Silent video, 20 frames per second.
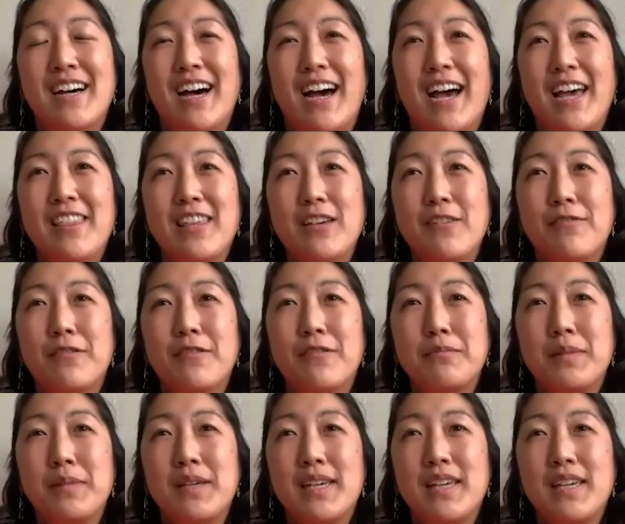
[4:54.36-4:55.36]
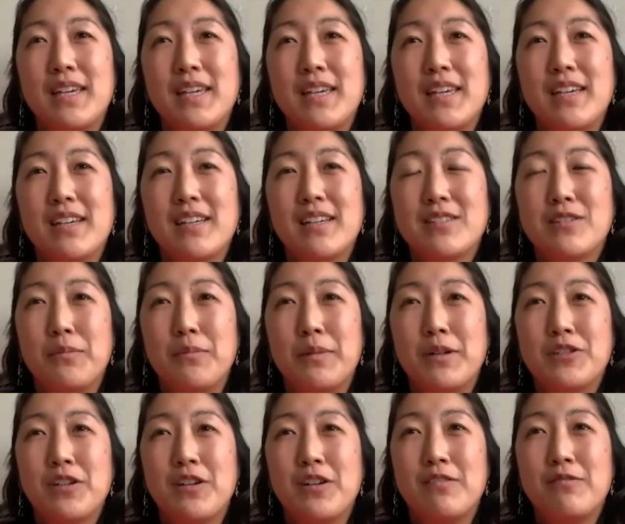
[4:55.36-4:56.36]
I think for me, so
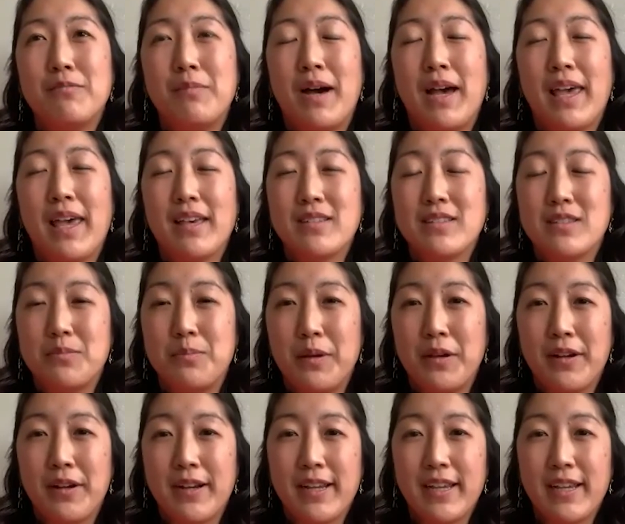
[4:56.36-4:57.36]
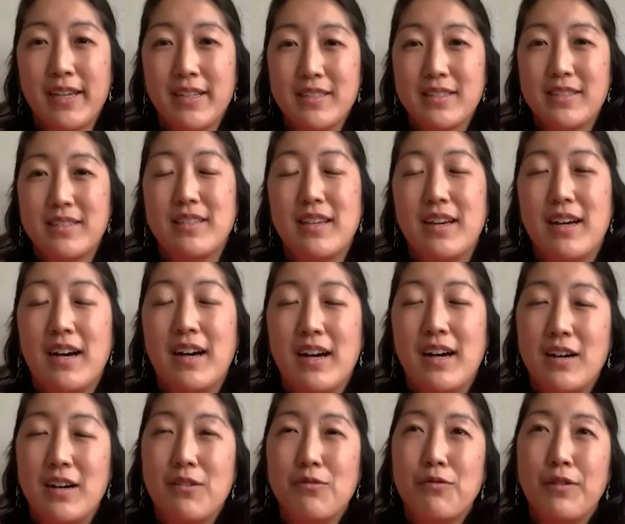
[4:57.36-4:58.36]
much of my experience
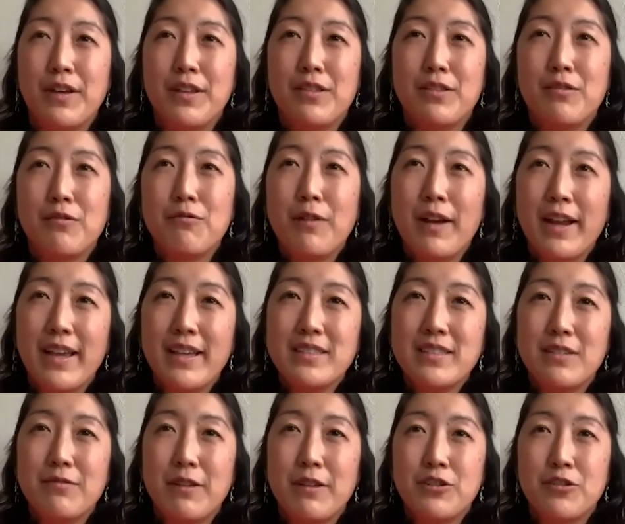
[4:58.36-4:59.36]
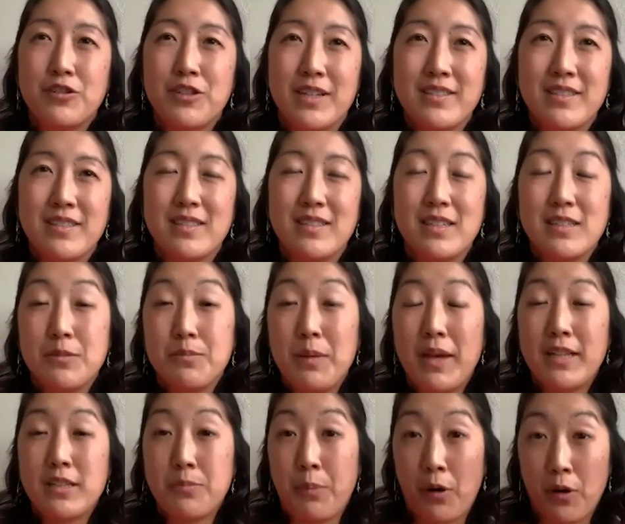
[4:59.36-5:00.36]
with race and racial justice,
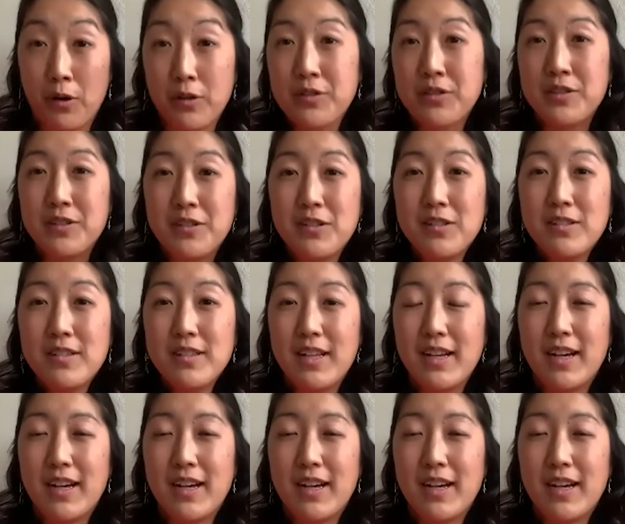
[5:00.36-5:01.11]
it's personal.